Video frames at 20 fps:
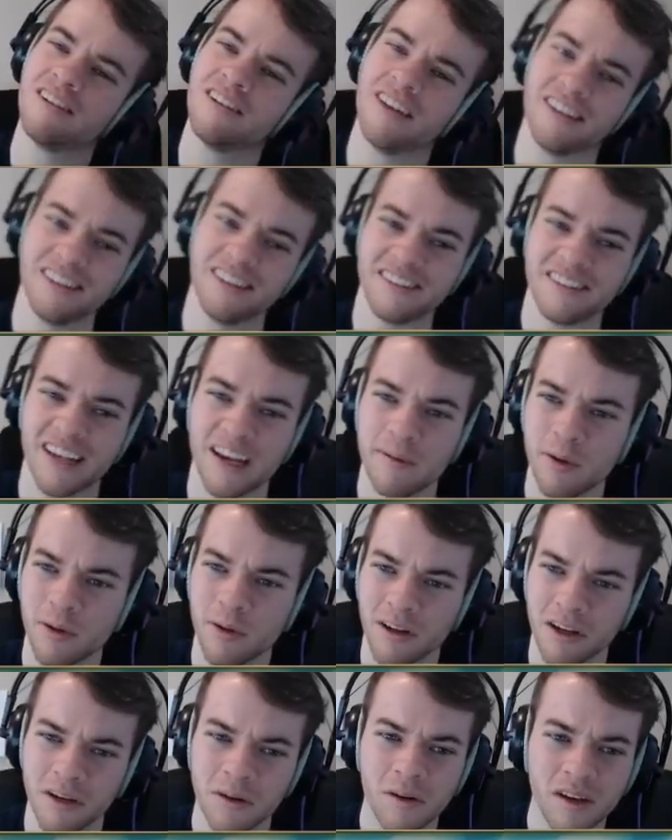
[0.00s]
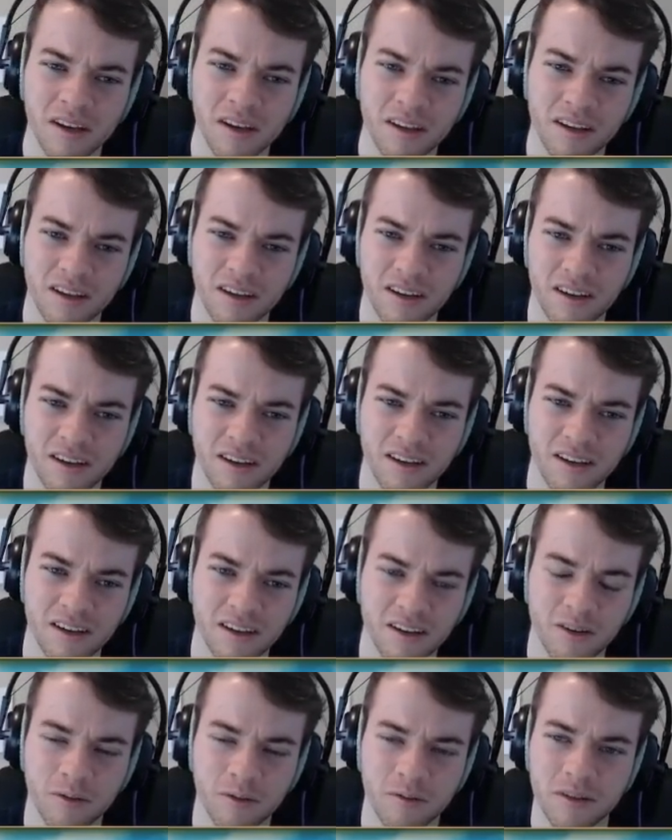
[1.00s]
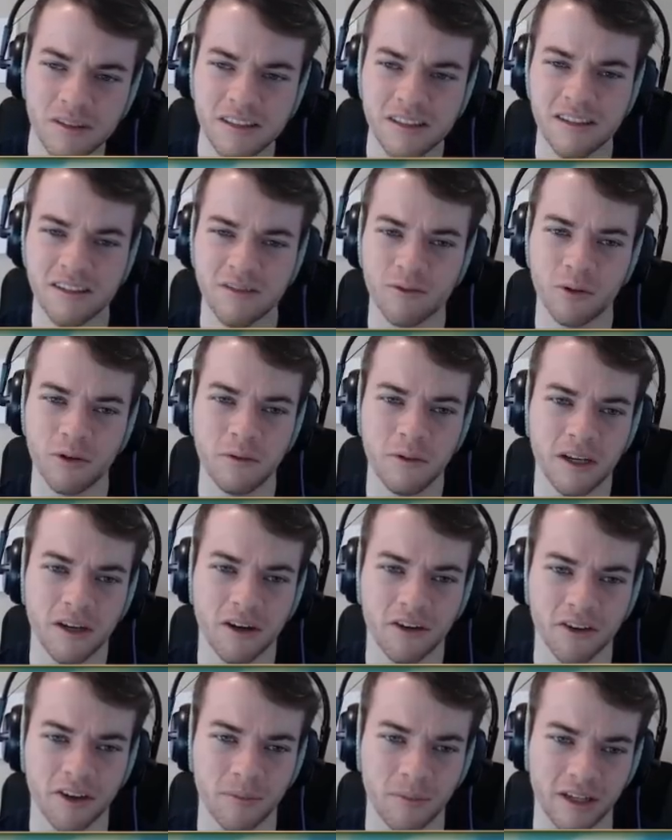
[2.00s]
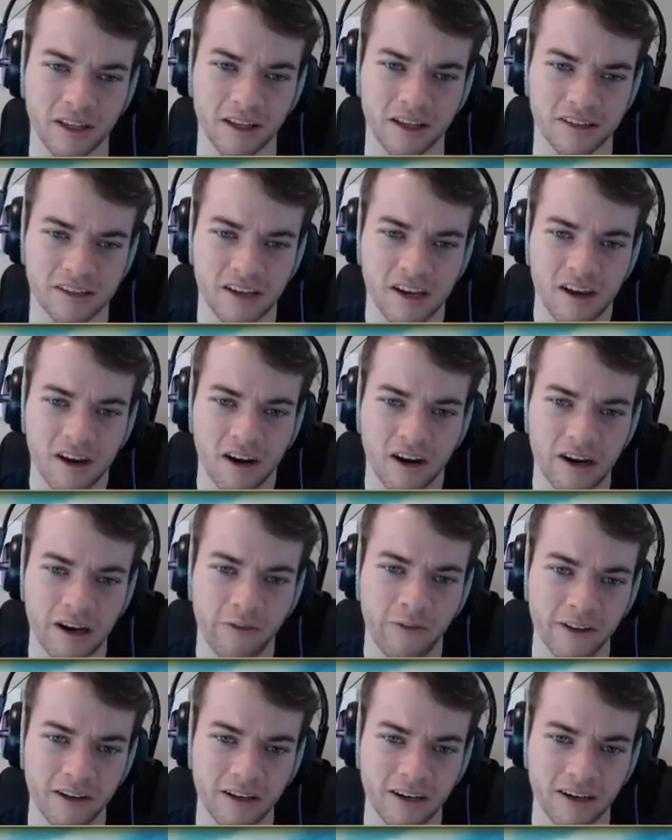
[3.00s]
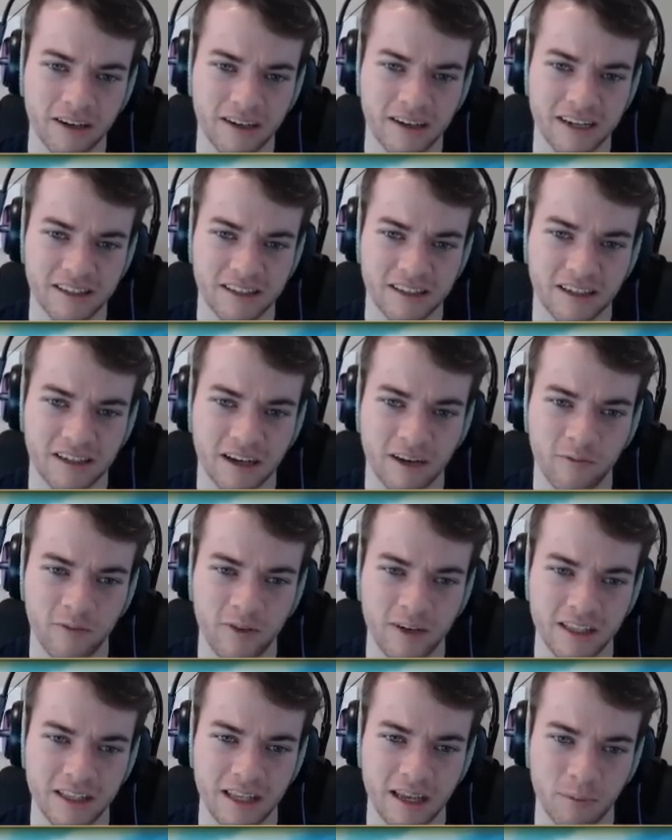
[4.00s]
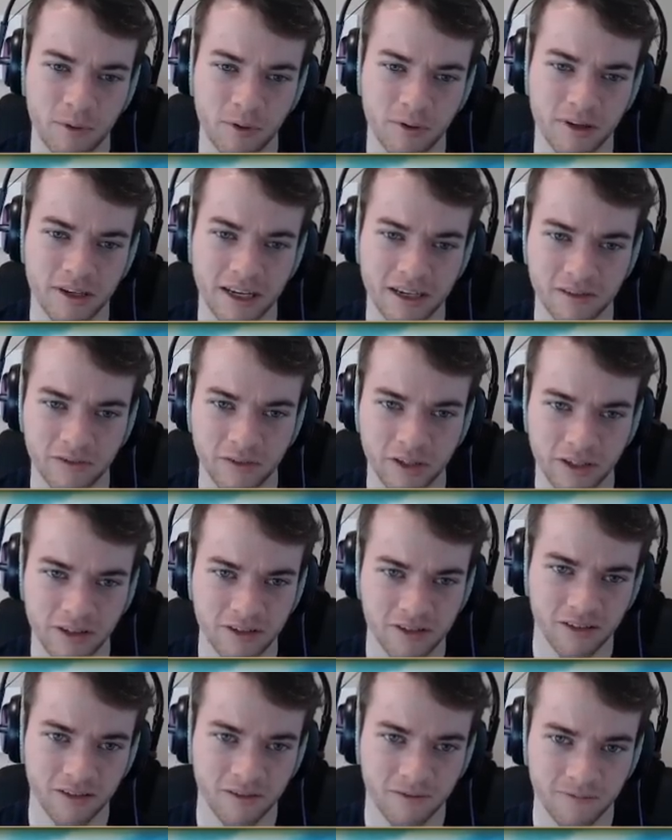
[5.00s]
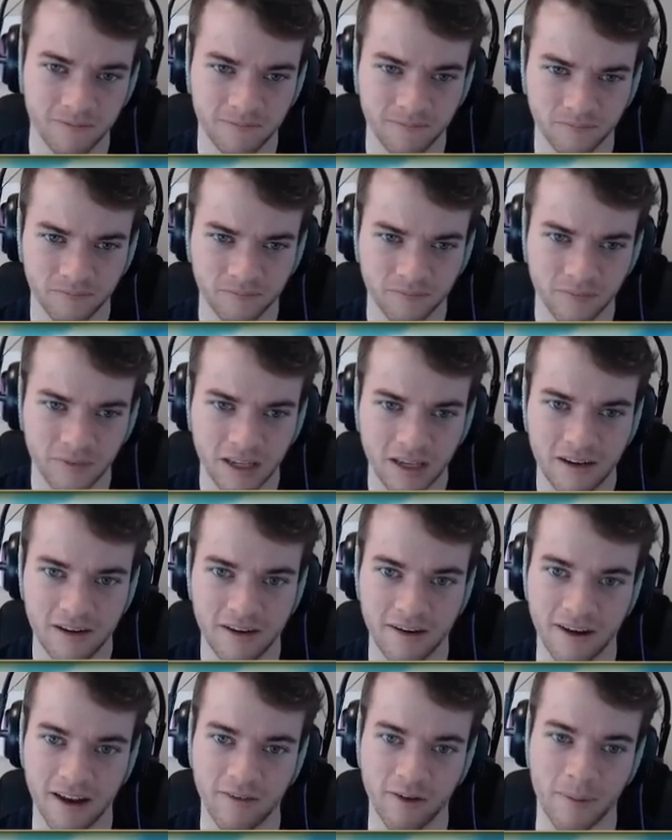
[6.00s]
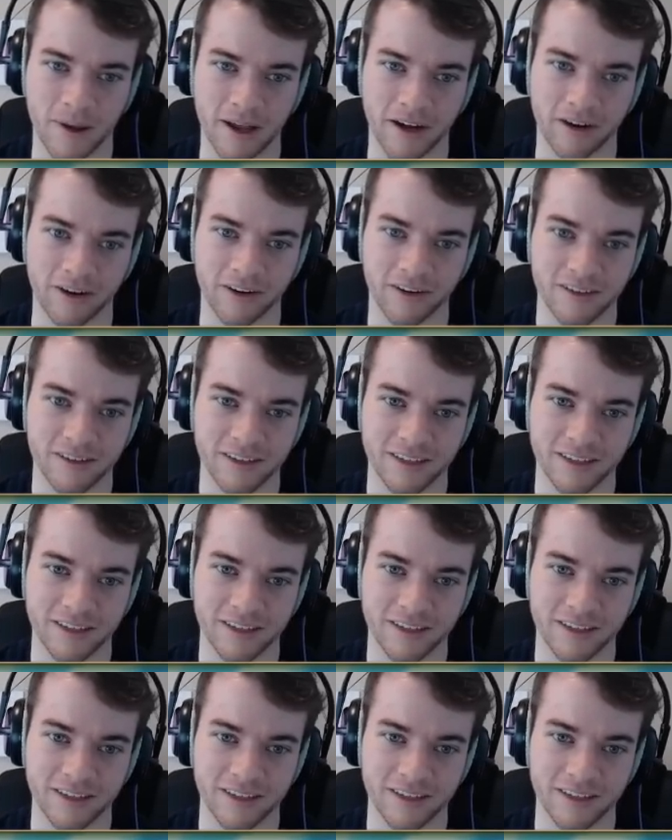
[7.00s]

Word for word: Is it Samuel Oak? What's it, what do we call him in this? Are you feeling nice and comfy in that Pokedex of yours? Never better.